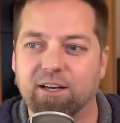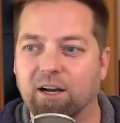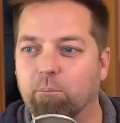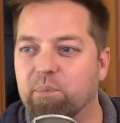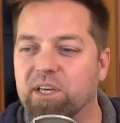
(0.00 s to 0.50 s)

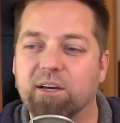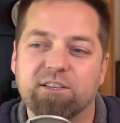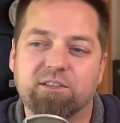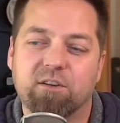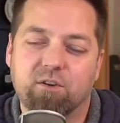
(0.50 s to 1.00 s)

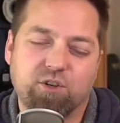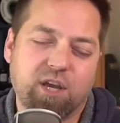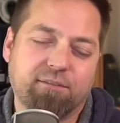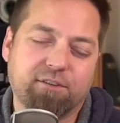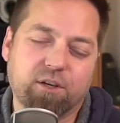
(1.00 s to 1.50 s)
Because you
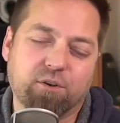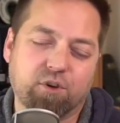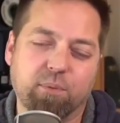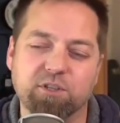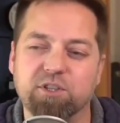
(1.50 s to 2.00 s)
have to go through
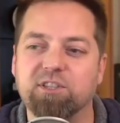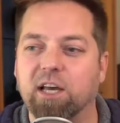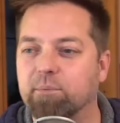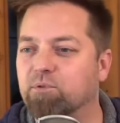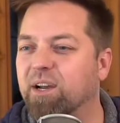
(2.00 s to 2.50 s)
a bunch of
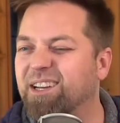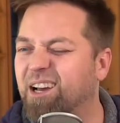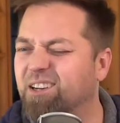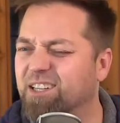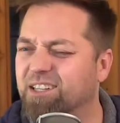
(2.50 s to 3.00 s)
steps right now
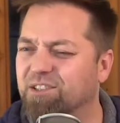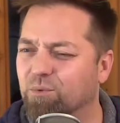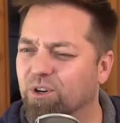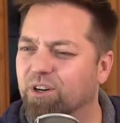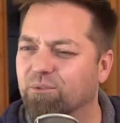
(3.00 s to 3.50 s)
to get it to
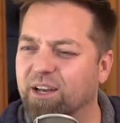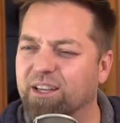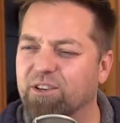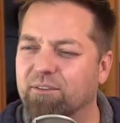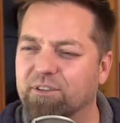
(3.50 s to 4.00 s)
work, right?
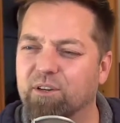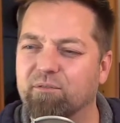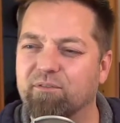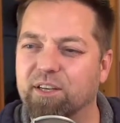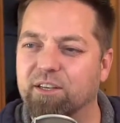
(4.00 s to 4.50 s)
You have to go
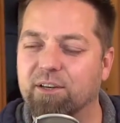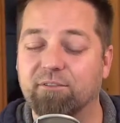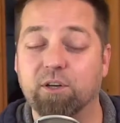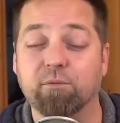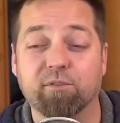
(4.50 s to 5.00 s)

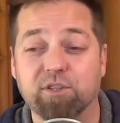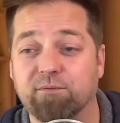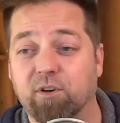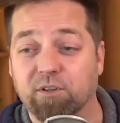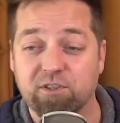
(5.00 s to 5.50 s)
first of
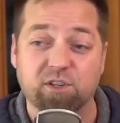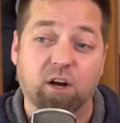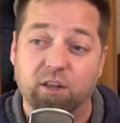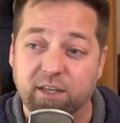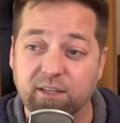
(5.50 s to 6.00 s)
all,
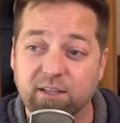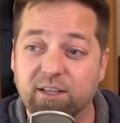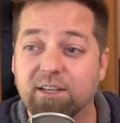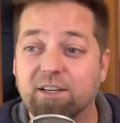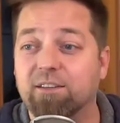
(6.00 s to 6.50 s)
install it.
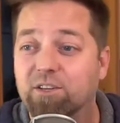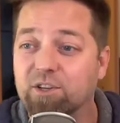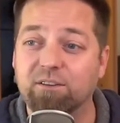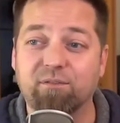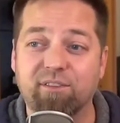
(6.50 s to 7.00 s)
Then you
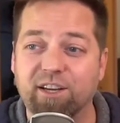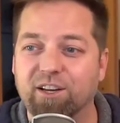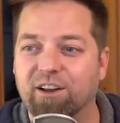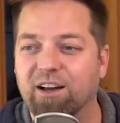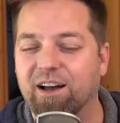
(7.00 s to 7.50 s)
have to
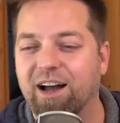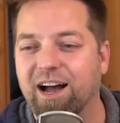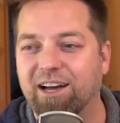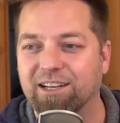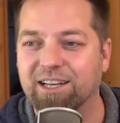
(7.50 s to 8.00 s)
figure out
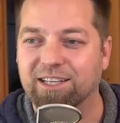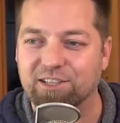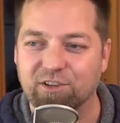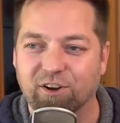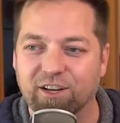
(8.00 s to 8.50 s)
how to get it
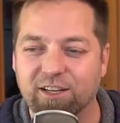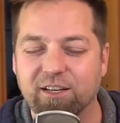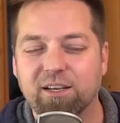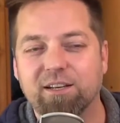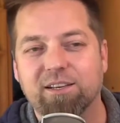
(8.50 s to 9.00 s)
started.
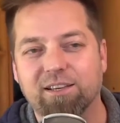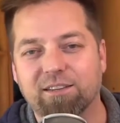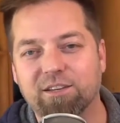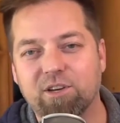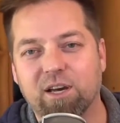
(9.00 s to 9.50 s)
And
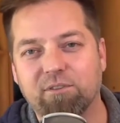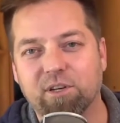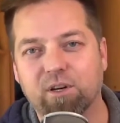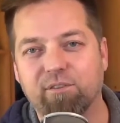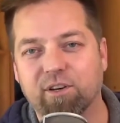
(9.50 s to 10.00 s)
then you have to
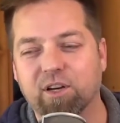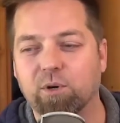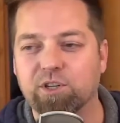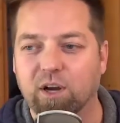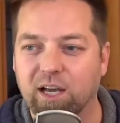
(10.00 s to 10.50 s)
go figure out
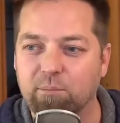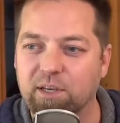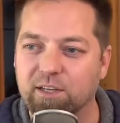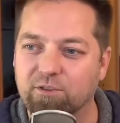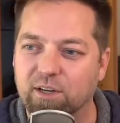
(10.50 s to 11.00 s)
what your
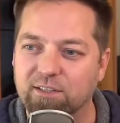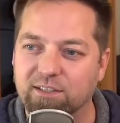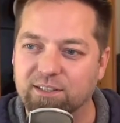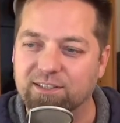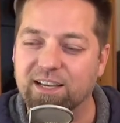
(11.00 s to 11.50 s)
IP address
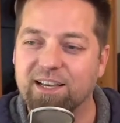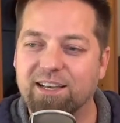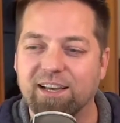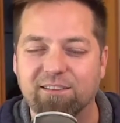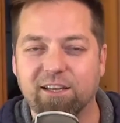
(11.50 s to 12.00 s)
is.
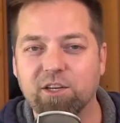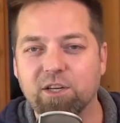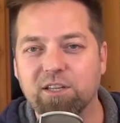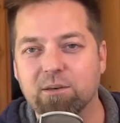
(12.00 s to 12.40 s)
And then you need the